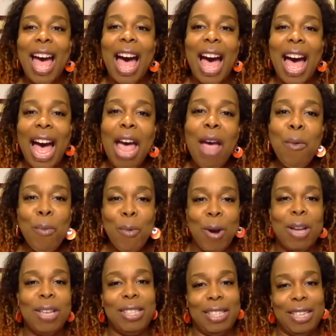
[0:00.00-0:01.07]
i
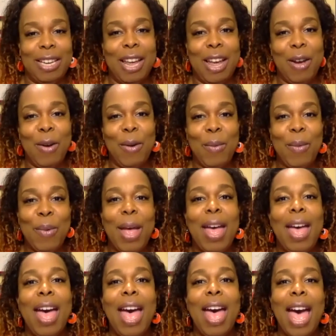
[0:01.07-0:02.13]
want to know
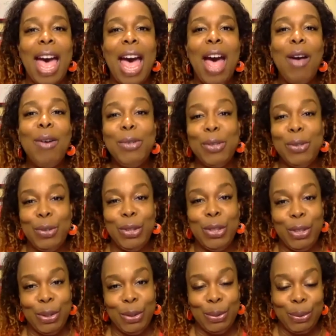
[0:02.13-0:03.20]
how do
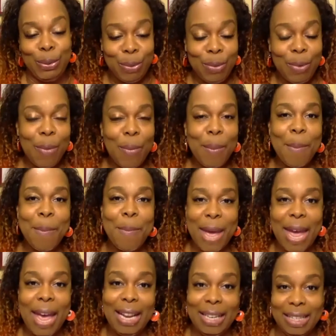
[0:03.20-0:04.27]
you
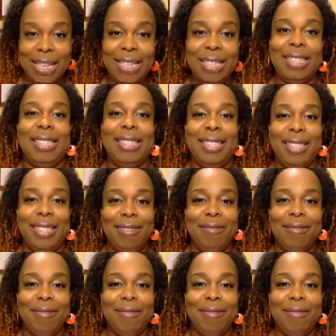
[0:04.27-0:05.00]
balance